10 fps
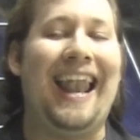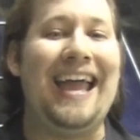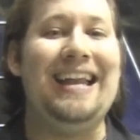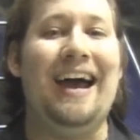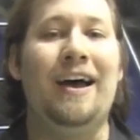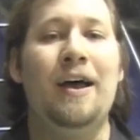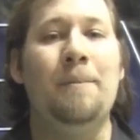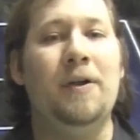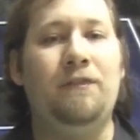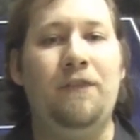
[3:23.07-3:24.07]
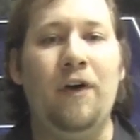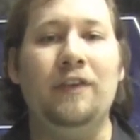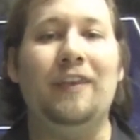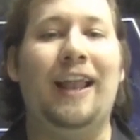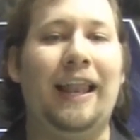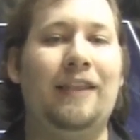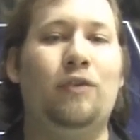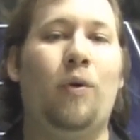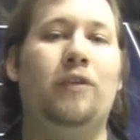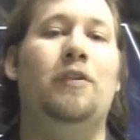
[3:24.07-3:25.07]
later, but first let's
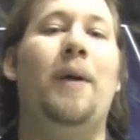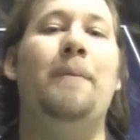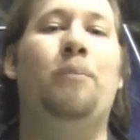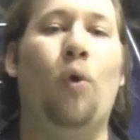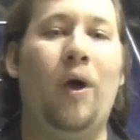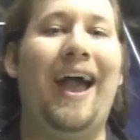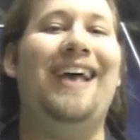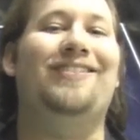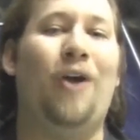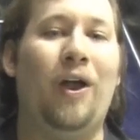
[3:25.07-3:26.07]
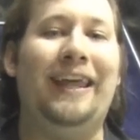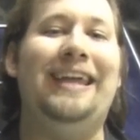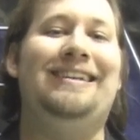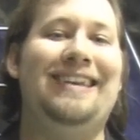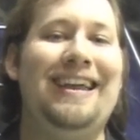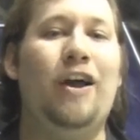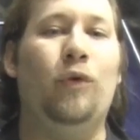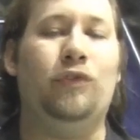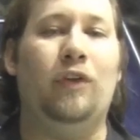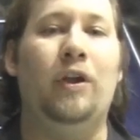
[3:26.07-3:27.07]
cross to my broadcast colleague Dean
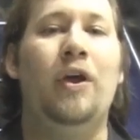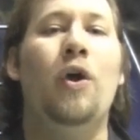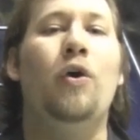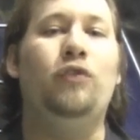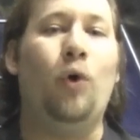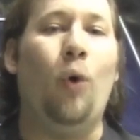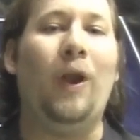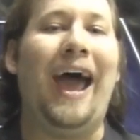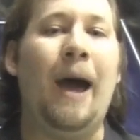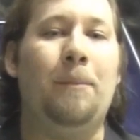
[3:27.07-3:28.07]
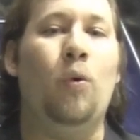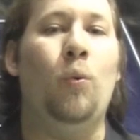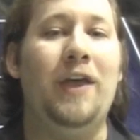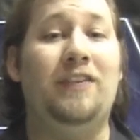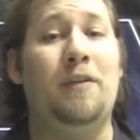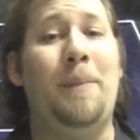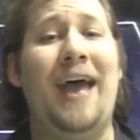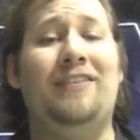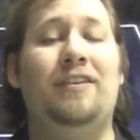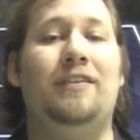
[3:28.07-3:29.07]
Olsen, who's caught up with
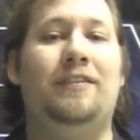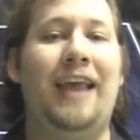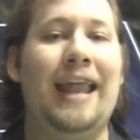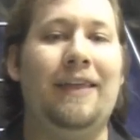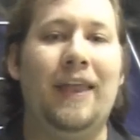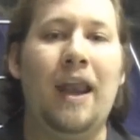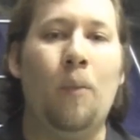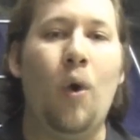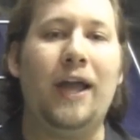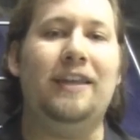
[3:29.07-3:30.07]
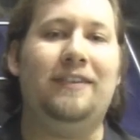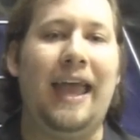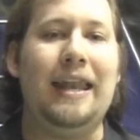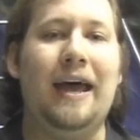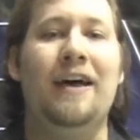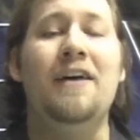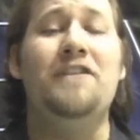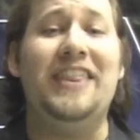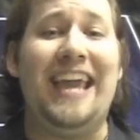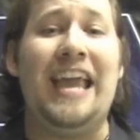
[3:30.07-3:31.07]
Sebastian Sander, the number one contender
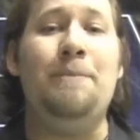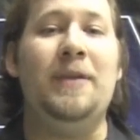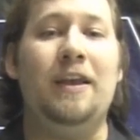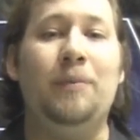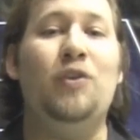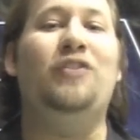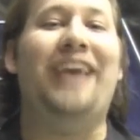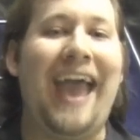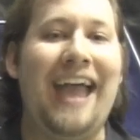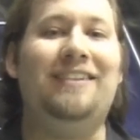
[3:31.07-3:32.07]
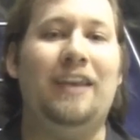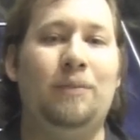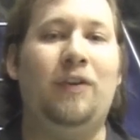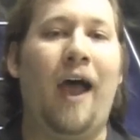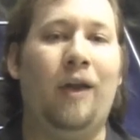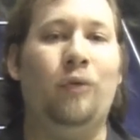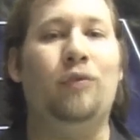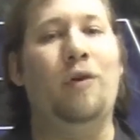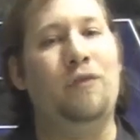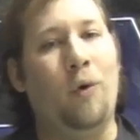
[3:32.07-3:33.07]
for the EPW Tag Team
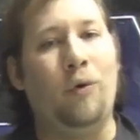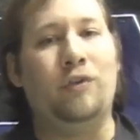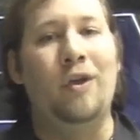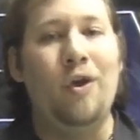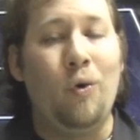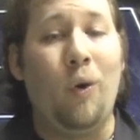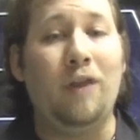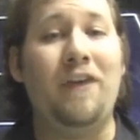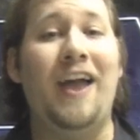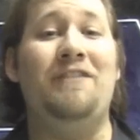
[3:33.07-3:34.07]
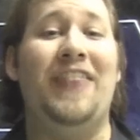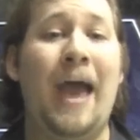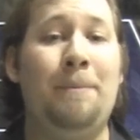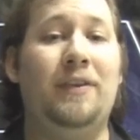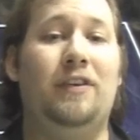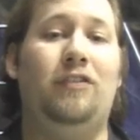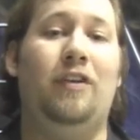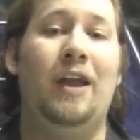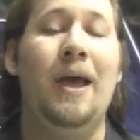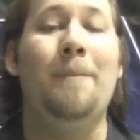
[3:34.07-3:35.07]
titles, of course qualifying for that
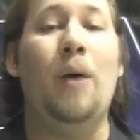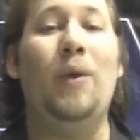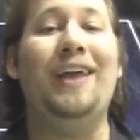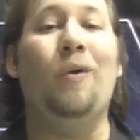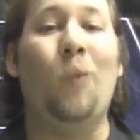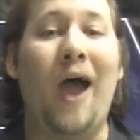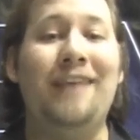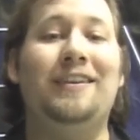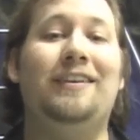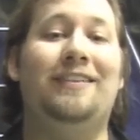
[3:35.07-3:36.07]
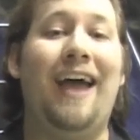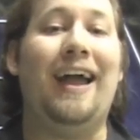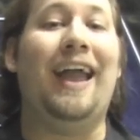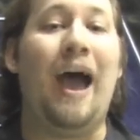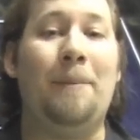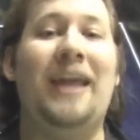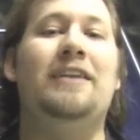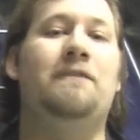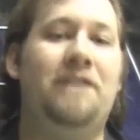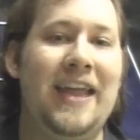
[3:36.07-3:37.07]
position by winning the Rising Star Cup and
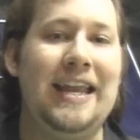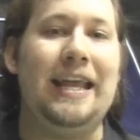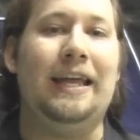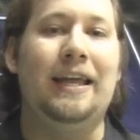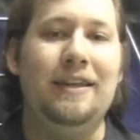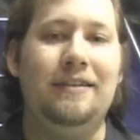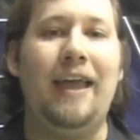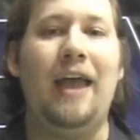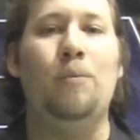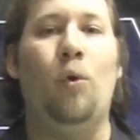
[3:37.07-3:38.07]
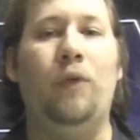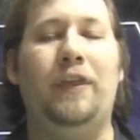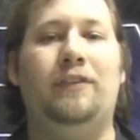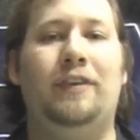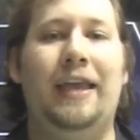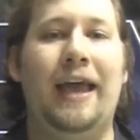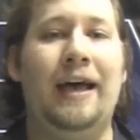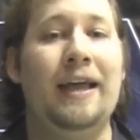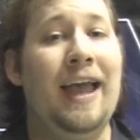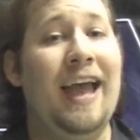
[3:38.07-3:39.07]
defeating Dan Moore this year.
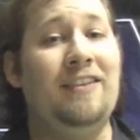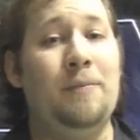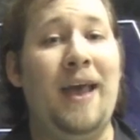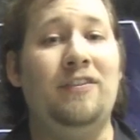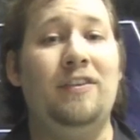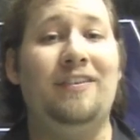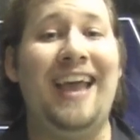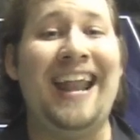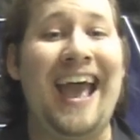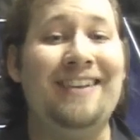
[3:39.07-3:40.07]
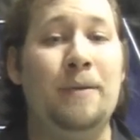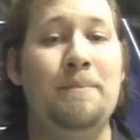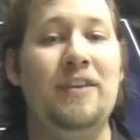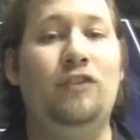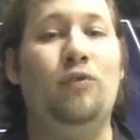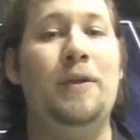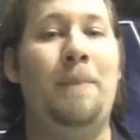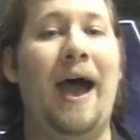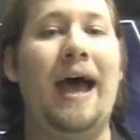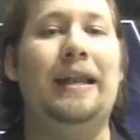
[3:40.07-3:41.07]
Sebastian Sander has a mystery
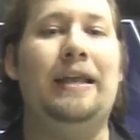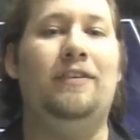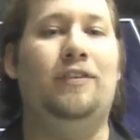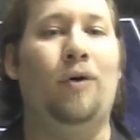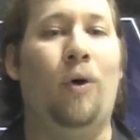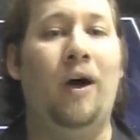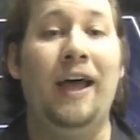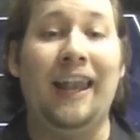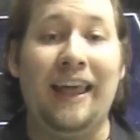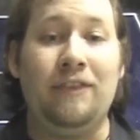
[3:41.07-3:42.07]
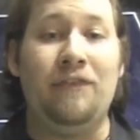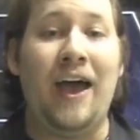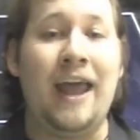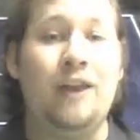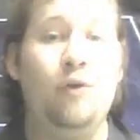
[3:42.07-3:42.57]
partner in store. Let's find out